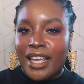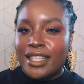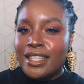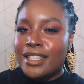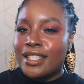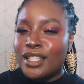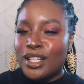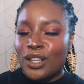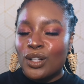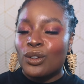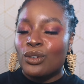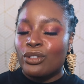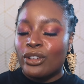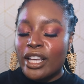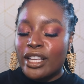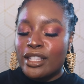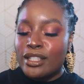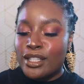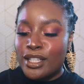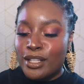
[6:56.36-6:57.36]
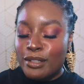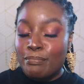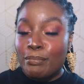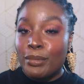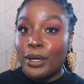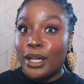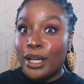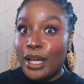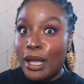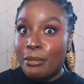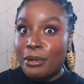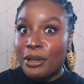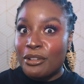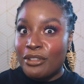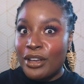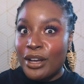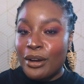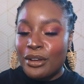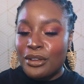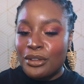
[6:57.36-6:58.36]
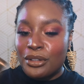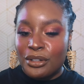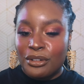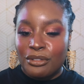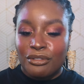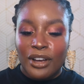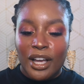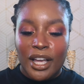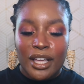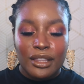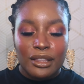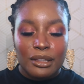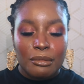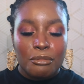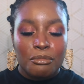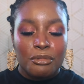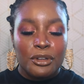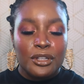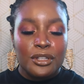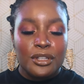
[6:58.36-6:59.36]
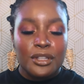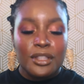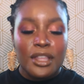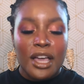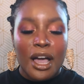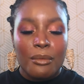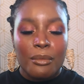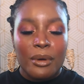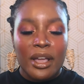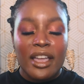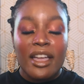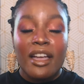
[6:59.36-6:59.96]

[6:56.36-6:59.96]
it's putting up a very good fight. Let me put it to you that